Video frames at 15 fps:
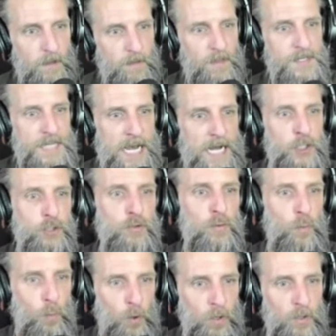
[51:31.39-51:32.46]
The
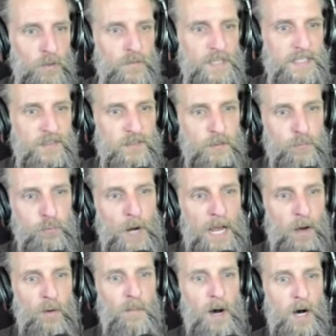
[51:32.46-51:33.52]
natural world is the
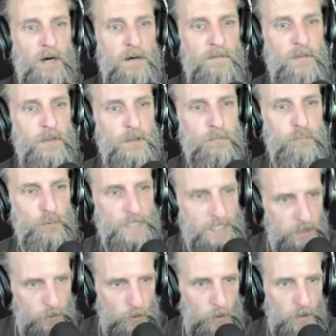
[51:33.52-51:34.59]
realm of the
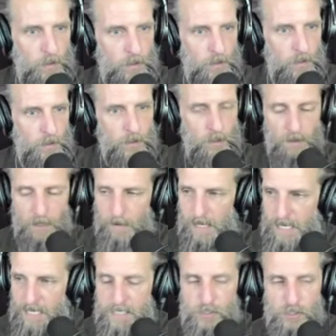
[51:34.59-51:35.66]
real. There
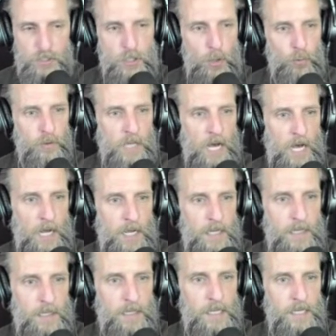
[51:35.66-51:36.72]
is no
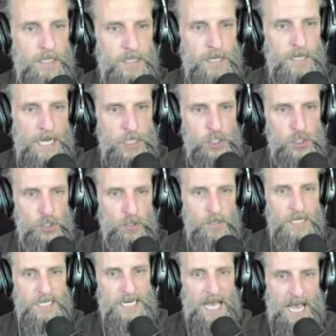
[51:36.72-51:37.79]
lie in nature,
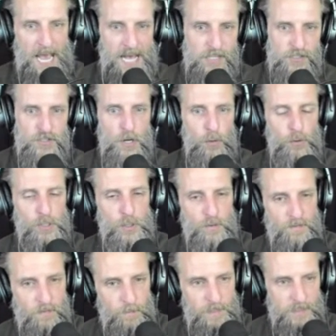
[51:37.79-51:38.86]
it has no
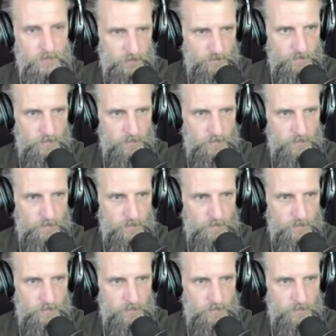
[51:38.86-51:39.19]
euphemism.